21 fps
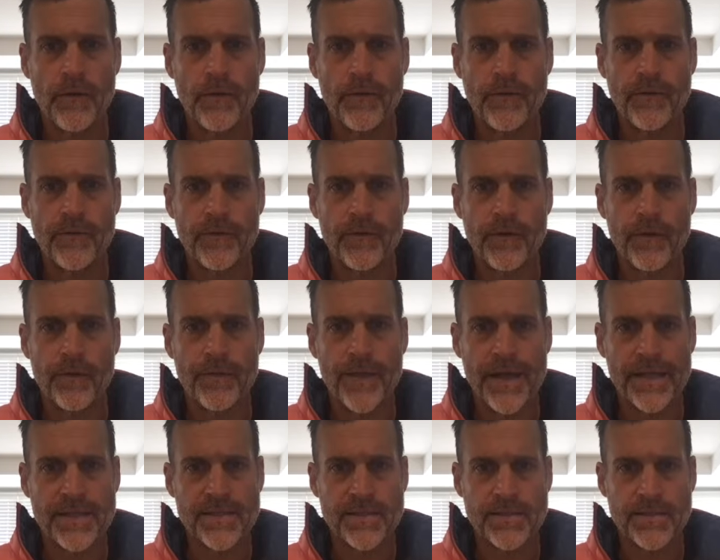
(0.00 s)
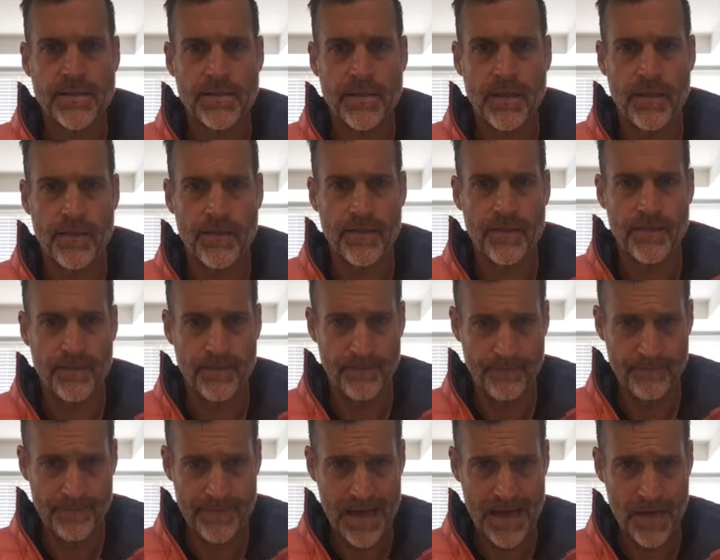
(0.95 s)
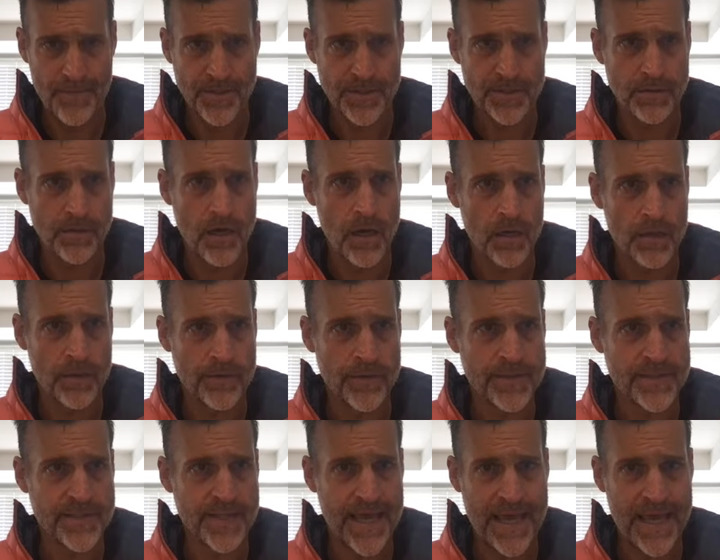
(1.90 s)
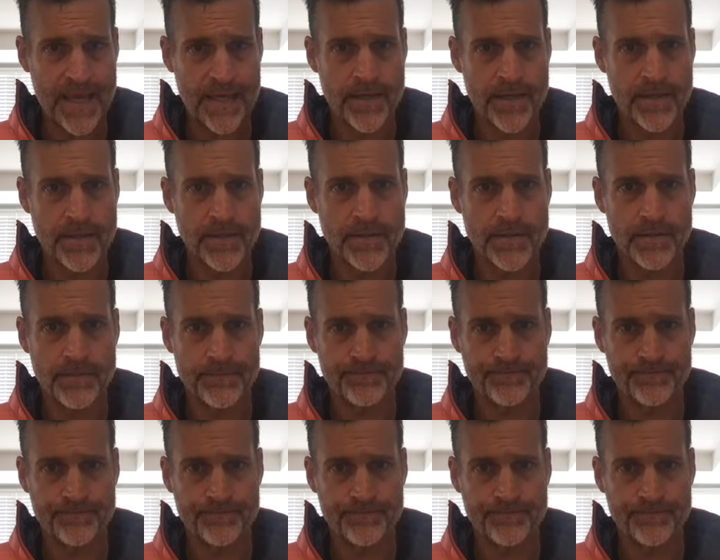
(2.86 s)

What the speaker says: So that's how much longer this can is.